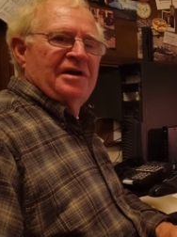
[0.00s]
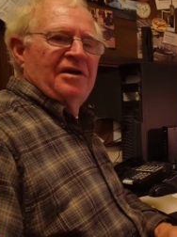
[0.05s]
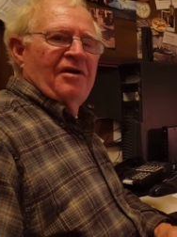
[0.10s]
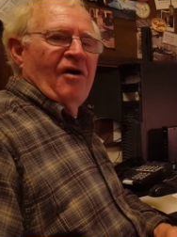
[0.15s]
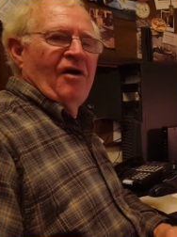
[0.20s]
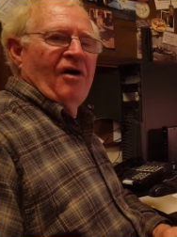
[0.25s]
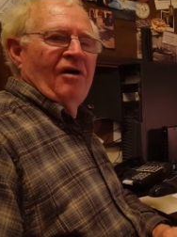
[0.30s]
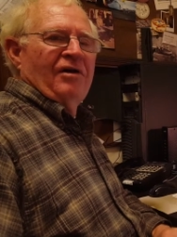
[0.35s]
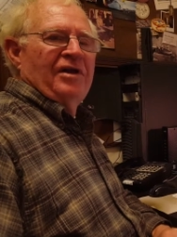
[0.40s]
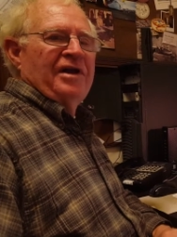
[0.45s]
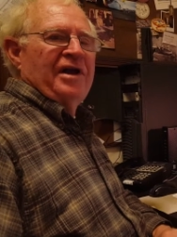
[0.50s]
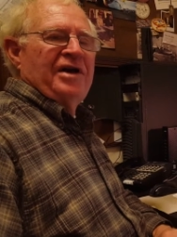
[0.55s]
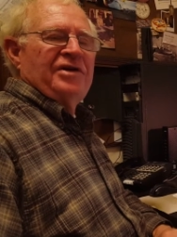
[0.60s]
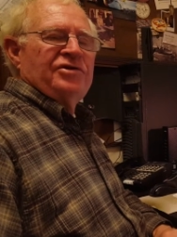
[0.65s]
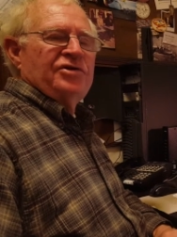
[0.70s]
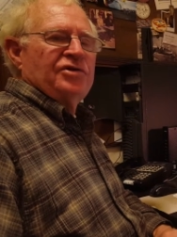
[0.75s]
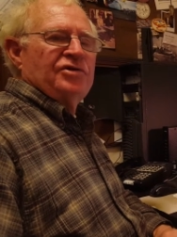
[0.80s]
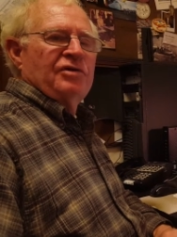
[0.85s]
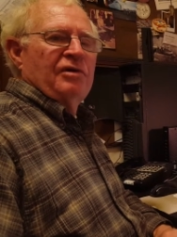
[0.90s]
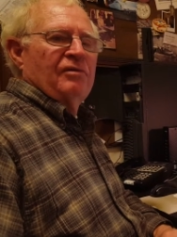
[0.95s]
All the
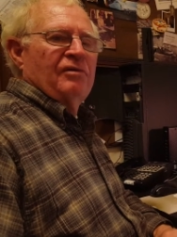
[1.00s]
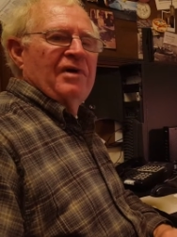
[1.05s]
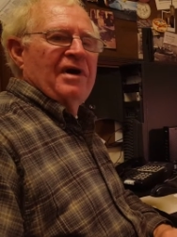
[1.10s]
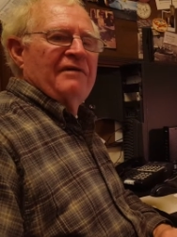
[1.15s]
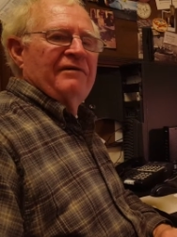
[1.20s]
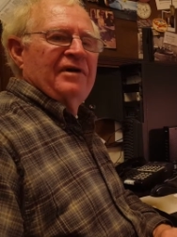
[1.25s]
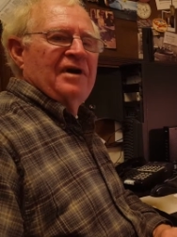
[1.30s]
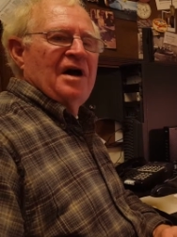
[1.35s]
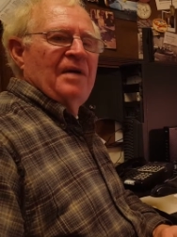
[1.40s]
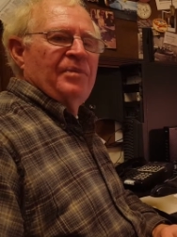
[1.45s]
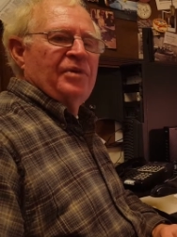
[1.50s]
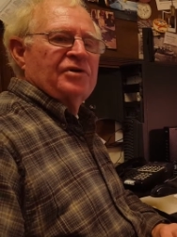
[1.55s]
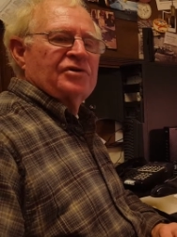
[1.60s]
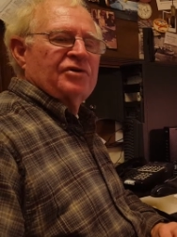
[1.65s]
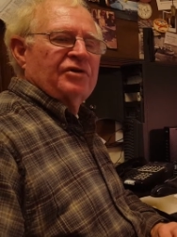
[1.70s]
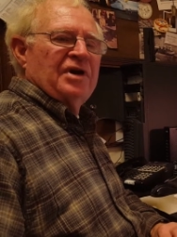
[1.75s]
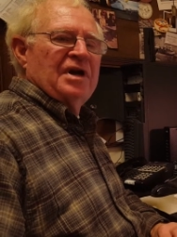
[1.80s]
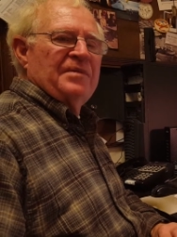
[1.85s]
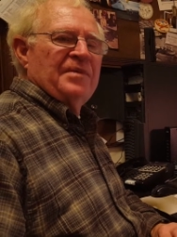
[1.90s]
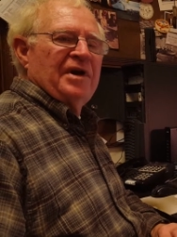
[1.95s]
engines were revving up and
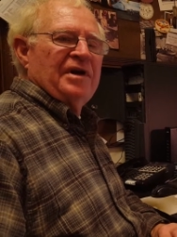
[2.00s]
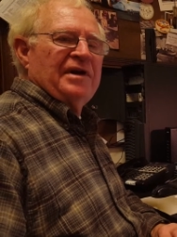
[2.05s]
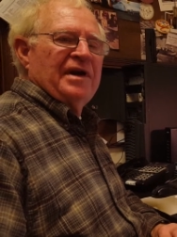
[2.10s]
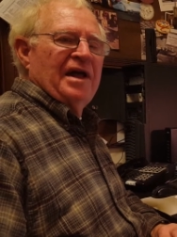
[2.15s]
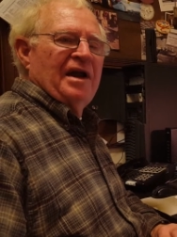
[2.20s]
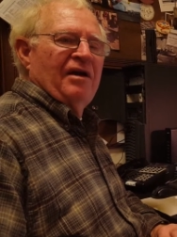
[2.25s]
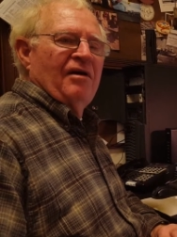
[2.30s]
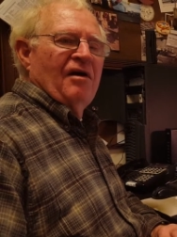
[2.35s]
screaming and yelling.